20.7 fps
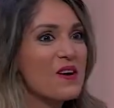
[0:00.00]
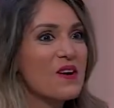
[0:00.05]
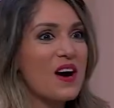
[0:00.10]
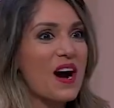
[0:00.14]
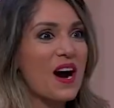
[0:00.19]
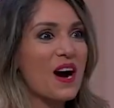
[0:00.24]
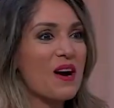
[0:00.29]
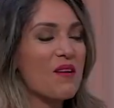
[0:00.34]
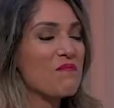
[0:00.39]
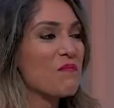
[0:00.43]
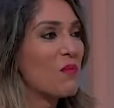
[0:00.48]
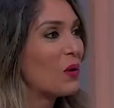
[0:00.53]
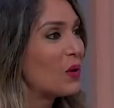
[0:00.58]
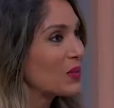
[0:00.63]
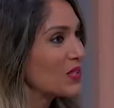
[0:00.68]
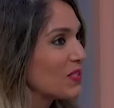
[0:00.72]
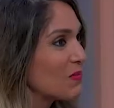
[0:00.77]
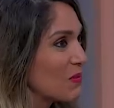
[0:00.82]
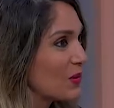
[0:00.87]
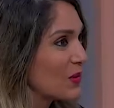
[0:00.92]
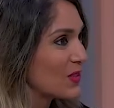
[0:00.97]

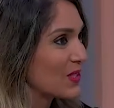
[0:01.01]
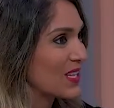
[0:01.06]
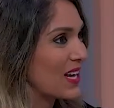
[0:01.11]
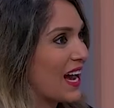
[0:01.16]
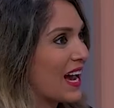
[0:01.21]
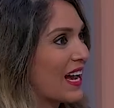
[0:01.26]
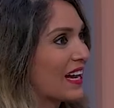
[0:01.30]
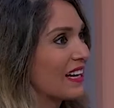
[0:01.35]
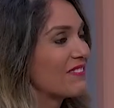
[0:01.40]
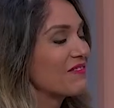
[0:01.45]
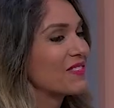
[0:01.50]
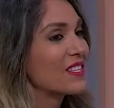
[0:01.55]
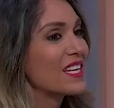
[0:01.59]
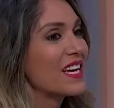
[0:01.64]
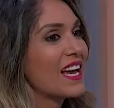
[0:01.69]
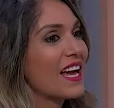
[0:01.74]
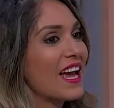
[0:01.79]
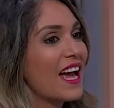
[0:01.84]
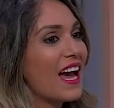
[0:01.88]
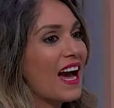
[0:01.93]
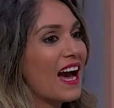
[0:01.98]
Multiple times.
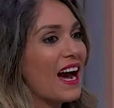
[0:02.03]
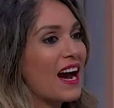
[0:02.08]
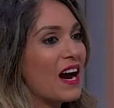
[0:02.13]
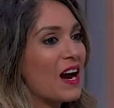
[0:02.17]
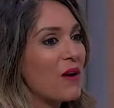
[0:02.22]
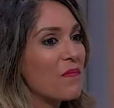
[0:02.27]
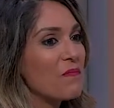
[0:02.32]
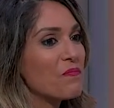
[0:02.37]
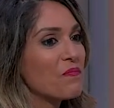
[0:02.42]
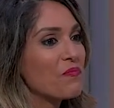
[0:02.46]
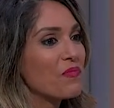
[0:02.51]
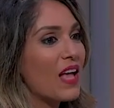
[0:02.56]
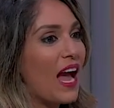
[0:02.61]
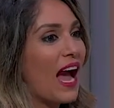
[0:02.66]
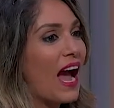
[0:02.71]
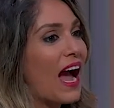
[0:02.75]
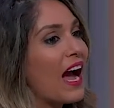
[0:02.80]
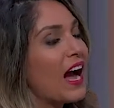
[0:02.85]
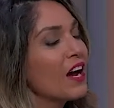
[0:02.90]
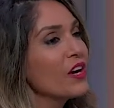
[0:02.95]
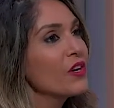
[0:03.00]
Yes.
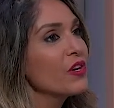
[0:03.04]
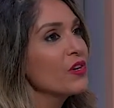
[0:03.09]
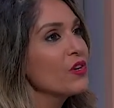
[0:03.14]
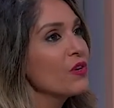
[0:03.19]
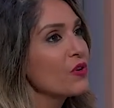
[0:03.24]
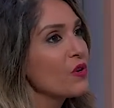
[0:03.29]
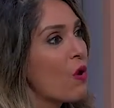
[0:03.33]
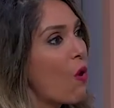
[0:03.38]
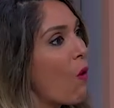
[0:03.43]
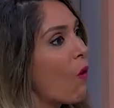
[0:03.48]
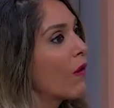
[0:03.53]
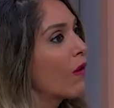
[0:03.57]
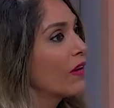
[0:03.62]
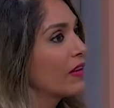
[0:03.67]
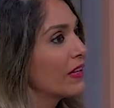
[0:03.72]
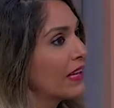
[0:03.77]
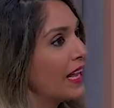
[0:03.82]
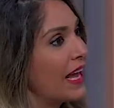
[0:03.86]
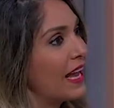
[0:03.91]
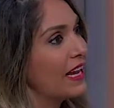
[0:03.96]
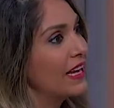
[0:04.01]
How do you
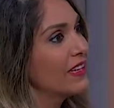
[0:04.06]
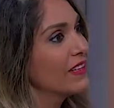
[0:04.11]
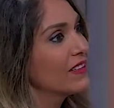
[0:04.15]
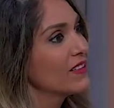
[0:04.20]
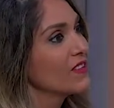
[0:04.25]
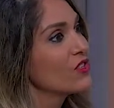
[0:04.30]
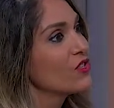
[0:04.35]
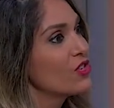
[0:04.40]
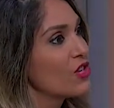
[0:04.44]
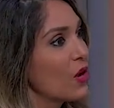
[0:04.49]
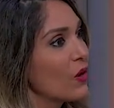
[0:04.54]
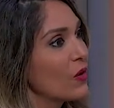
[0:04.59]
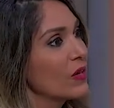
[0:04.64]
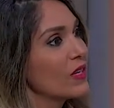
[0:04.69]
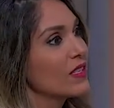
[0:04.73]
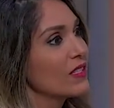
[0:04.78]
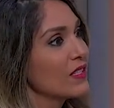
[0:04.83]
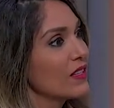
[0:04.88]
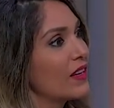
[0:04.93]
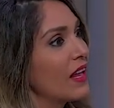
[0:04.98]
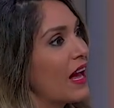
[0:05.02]
correlate
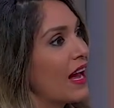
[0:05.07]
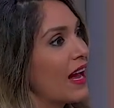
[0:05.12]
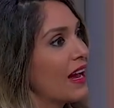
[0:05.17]
Jonah's life